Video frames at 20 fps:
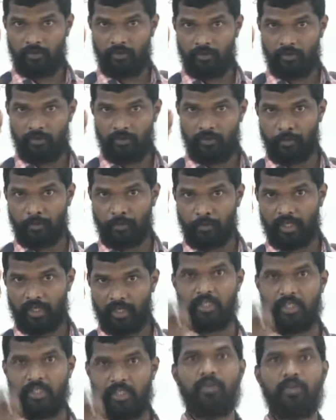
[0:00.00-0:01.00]
the
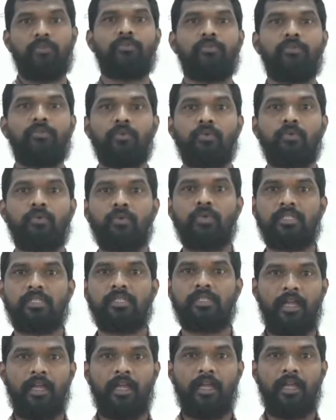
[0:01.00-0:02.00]
production of
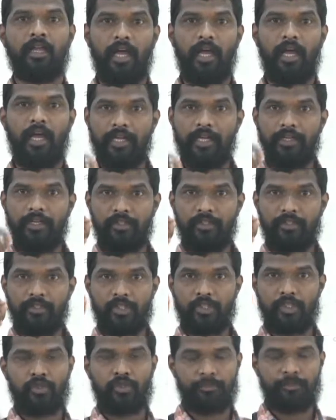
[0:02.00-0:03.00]
goods and
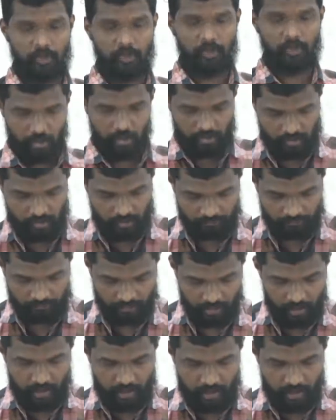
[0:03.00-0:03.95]
distributions of the